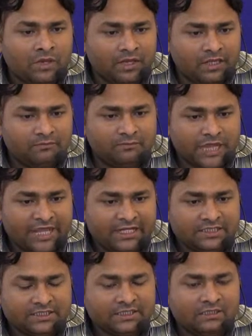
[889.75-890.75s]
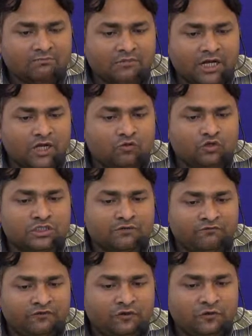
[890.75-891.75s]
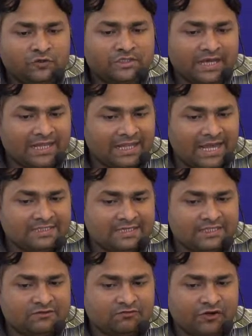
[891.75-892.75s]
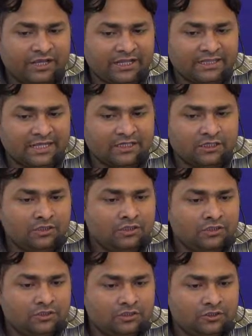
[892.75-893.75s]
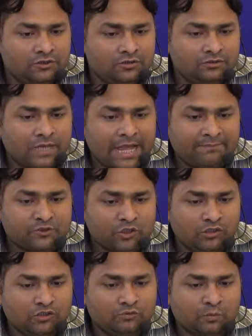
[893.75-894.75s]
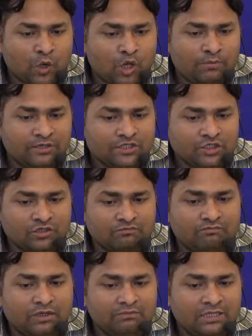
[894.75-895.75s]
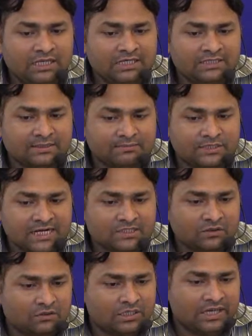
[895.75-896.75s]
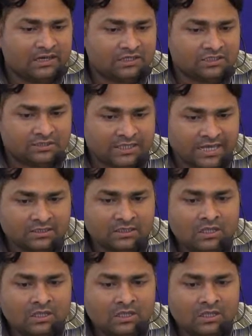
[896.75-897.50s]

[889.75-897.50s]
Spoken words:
in Paris, but it was refused a license for England due to absolute prohibition of biblical subjects on the English stage.